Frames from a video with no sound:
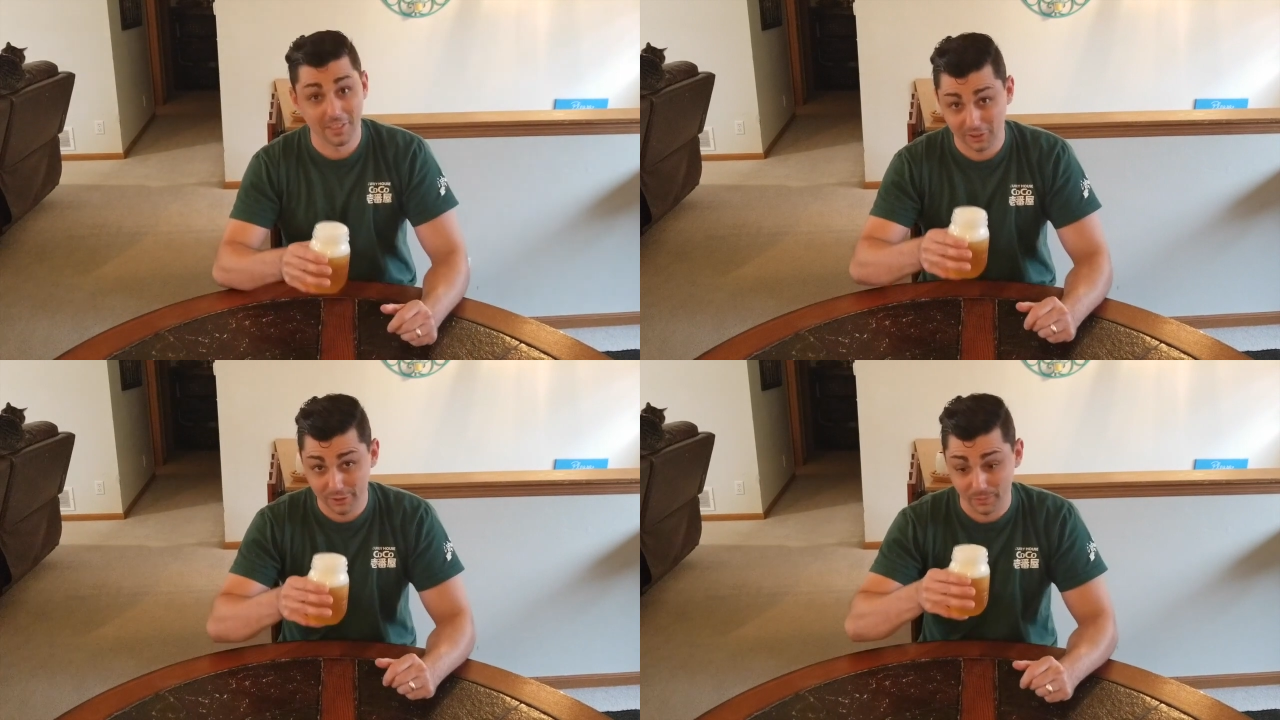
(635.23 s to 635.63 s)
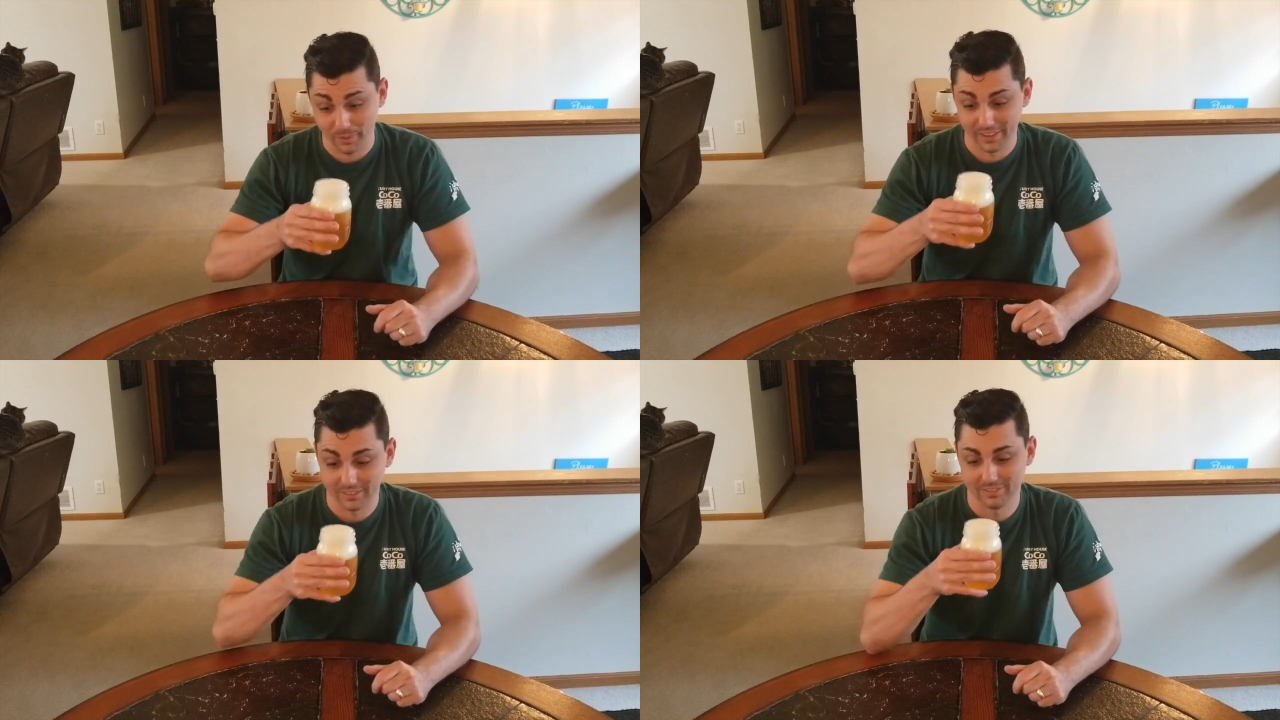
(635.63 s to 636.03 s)
a good
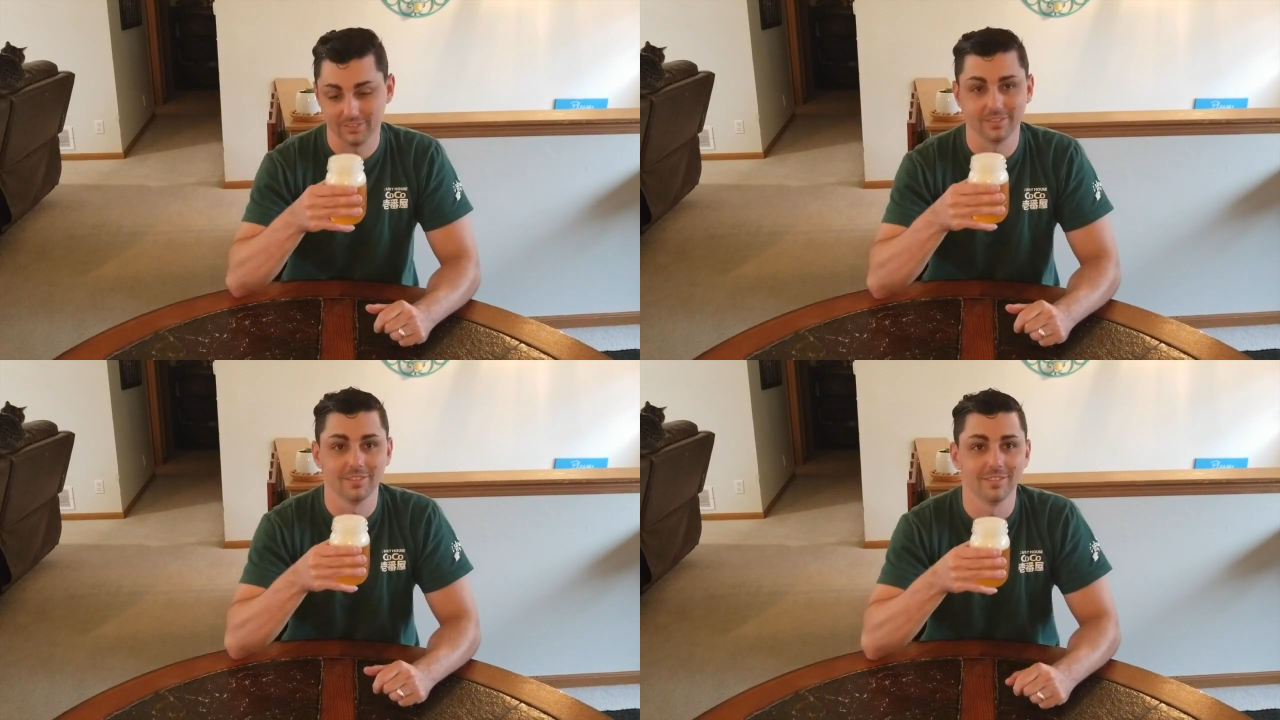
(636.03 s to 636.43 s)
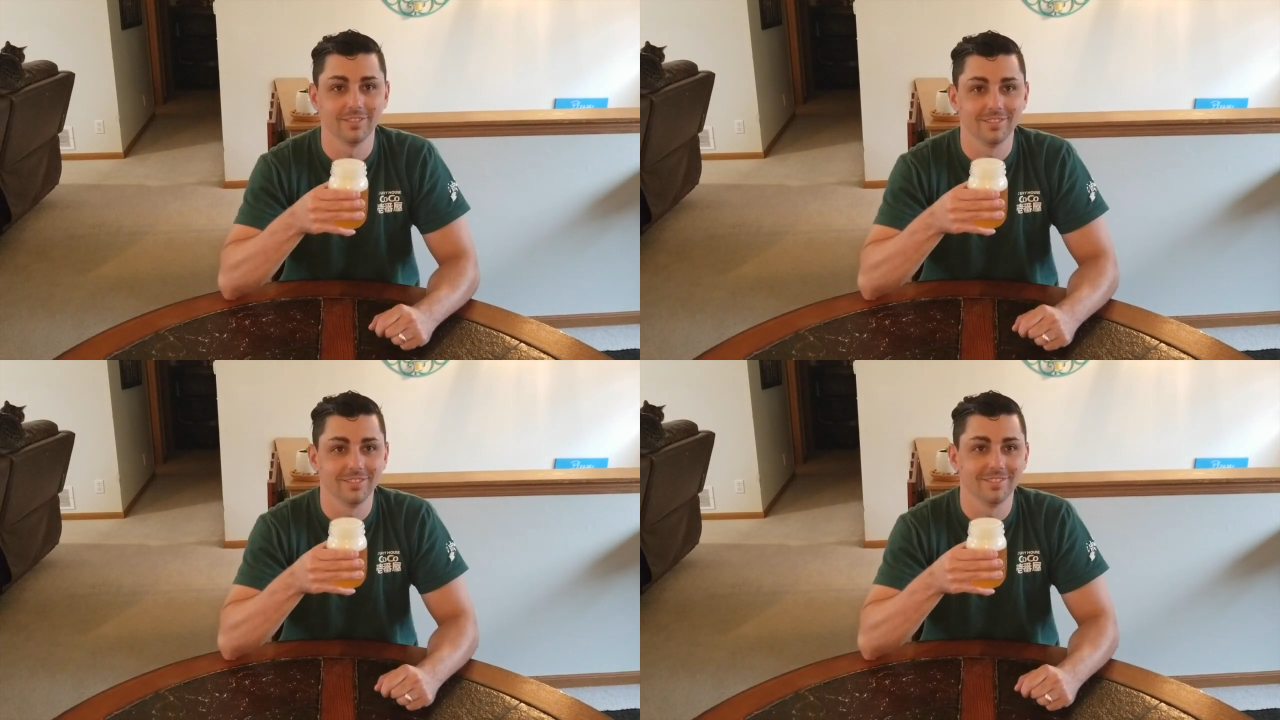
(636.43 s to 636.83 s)
way.
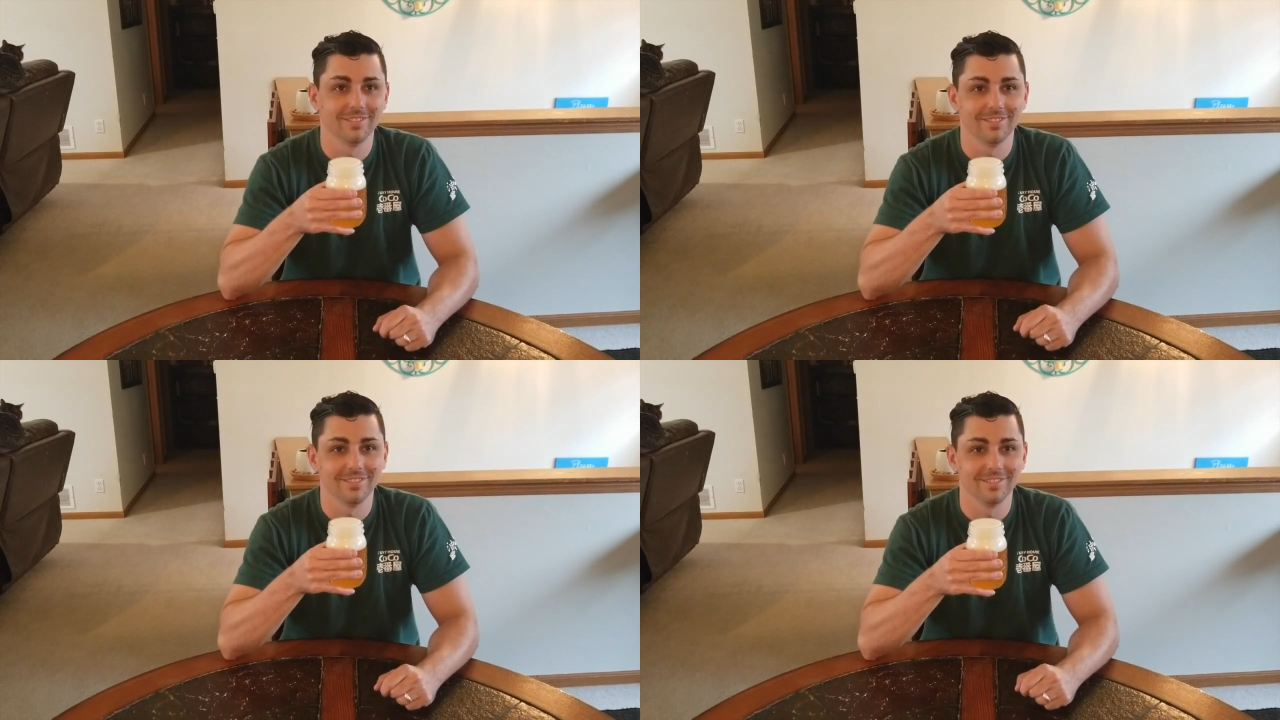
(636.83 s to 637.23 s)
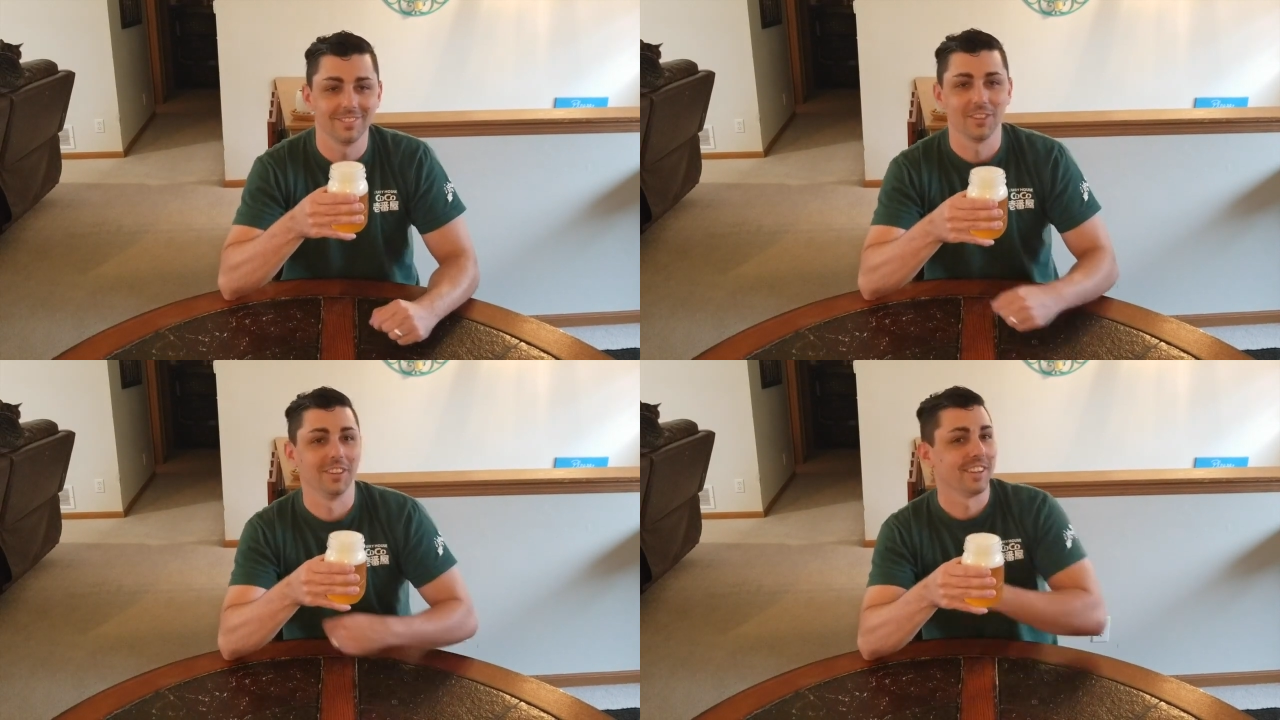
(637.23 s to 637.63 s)

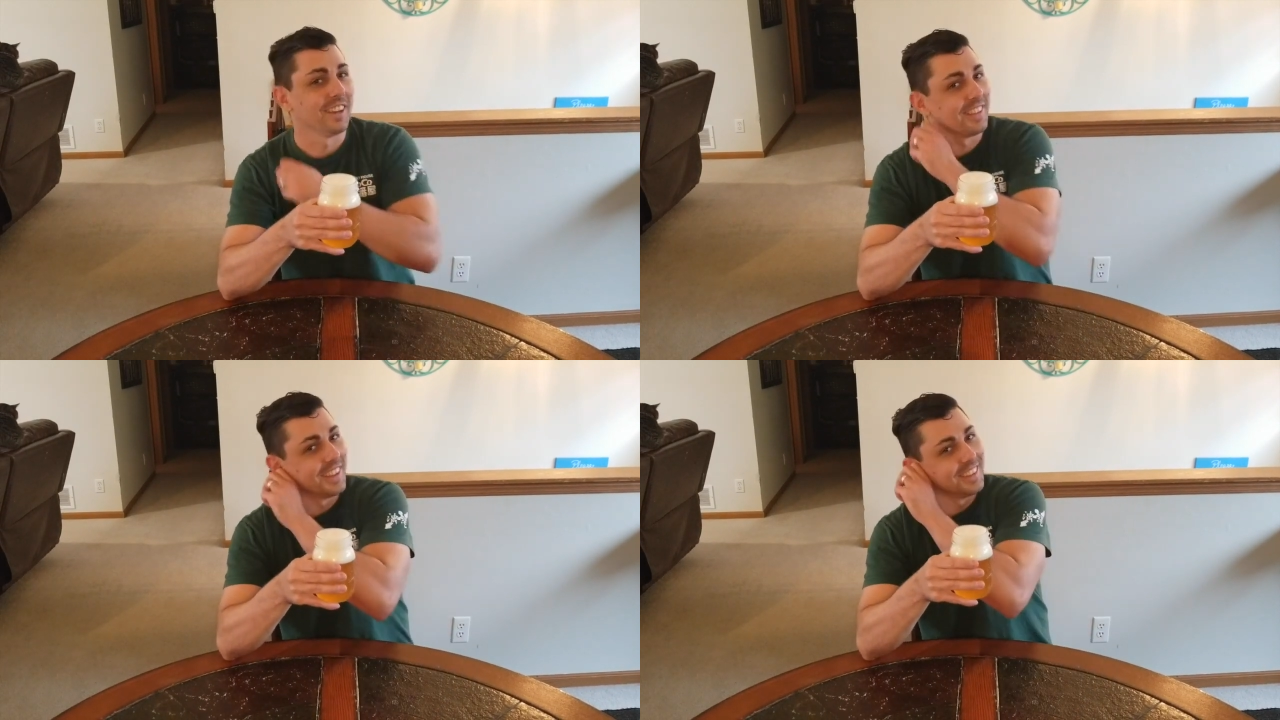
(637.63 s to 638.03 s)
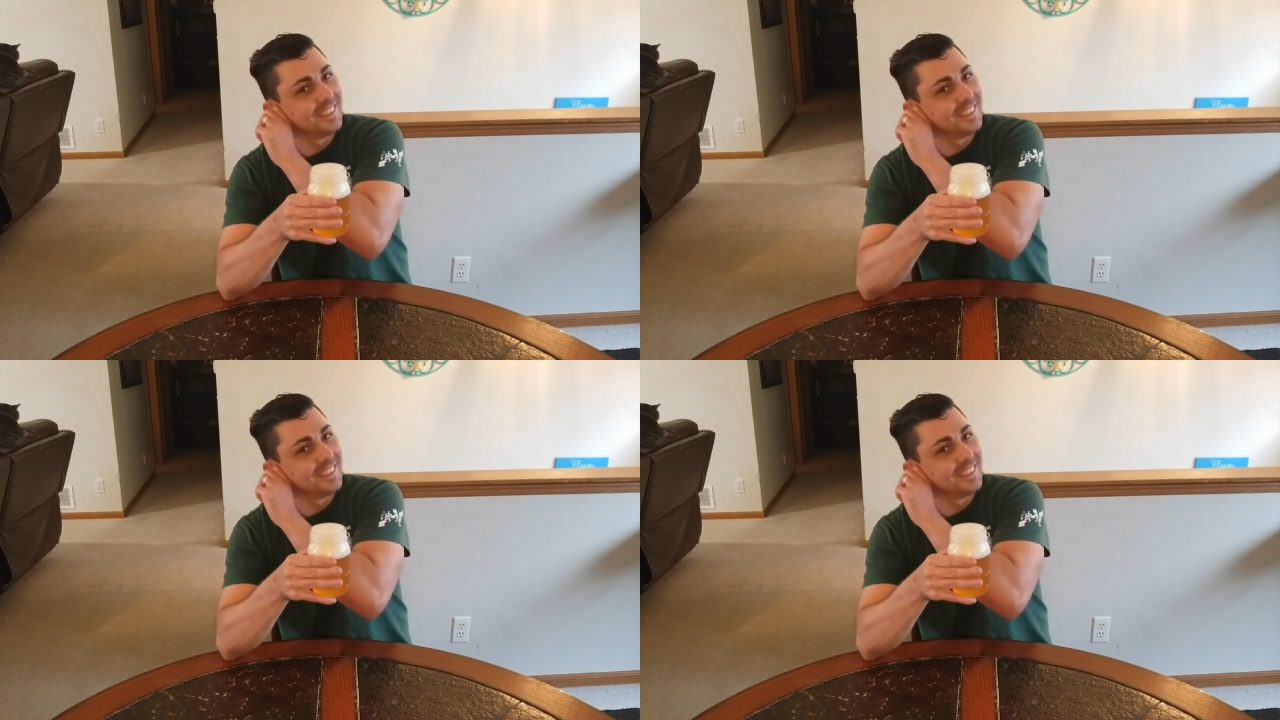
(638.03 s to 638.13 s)
Are you gonna cut that?